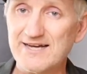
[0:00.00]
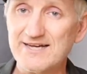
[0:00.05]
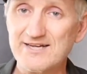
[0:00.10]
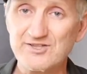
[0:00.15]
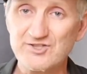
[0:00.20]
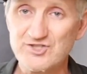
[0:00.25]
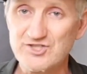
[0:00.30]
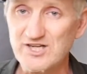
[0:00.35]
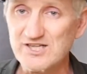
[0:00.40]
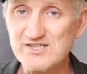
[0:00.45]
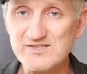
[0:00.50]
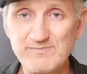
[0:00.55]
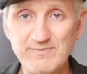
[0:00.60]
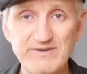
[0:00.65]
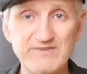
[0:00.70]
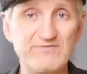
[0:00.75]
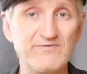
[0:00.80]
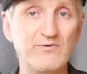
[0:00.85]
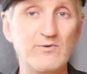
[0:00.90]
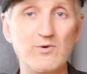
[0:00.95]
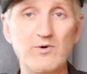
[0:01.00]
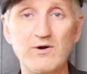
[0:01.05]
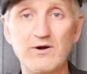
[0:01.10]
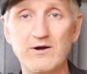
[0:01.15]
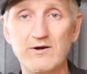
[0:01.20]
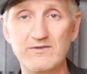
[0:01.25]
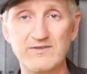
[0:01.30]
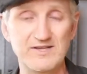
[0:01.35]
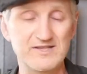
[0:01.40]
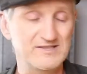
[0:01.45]
Just
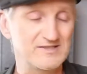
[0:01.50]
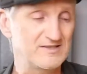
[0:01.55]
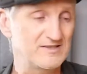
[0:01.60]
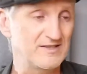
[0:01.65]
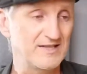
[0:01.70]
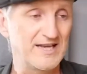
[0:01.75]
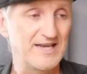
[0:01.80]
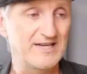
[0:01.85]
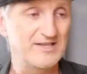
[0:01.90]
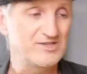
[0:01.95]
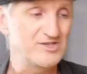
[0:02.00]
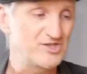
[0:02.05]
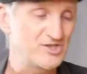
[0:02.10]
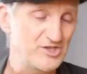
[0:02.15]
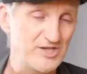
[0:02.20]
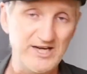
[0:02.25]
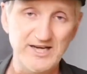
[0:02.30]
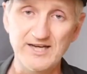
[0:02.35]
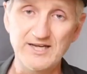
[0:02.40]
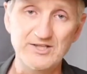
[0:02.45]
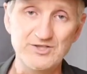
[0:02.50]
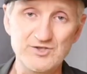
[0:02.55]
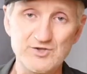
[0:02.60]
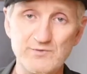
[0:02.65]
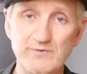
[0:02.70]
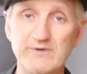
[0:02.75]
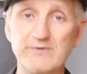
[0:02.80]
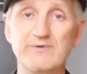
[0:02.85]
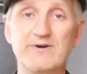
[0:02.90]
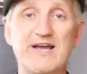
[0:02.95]
before this latest change,
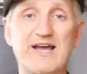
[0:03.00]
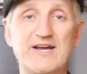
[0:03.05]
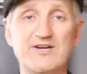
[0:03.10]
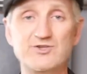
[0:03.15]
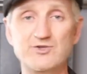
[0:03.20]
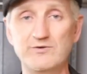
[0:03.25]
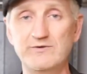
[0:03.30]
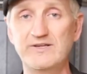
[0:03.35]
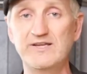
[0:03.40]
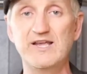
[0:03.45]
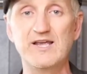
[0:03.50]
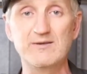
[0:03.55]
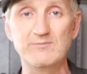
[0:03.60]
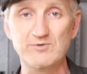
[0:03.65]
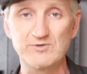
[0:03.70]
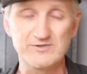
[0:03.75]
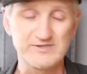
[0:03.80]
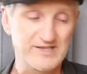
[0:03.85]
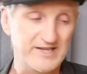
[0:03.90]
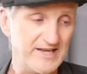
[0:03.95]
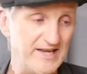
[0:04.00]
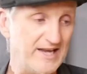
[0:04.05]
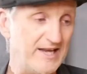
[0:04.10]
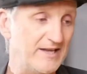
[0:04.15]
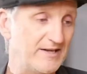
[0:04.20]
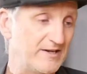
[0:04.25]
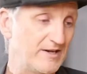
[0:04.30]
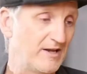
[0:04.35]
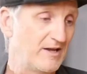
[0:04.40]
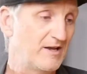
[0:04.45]
we were actually able to
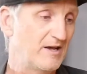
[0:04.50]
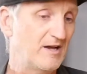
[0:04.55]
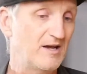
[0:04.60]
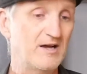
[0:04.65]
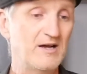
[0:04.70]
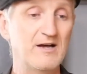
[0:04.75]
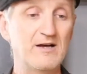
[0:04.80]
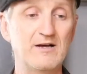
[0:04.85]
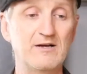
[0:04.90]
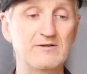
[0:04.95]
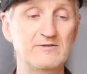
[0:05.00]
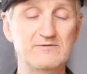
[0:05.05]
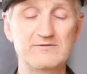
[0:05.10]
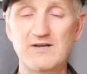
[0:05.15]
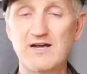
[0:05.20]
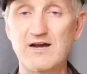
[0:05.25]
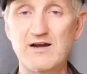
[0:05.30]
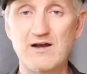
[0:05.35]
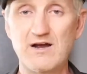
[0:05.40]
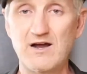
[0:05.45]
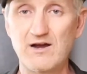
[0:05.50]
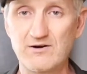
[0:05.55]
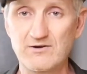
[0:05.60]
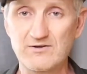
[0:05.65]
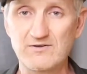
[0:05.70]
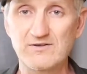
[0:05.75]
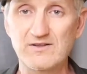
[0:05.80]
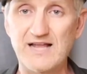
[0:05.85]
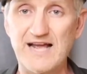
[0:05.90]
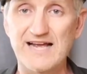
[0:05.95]
get our
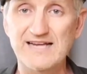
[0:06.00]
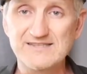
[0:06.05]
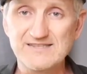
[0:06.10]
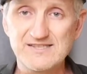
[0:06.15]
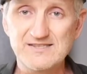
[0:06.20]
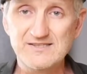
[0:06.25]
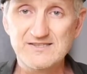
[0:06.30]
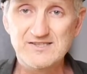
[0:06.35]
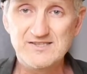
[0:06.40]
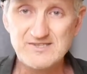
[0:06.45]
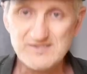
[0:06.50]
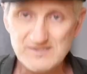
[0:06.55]
classes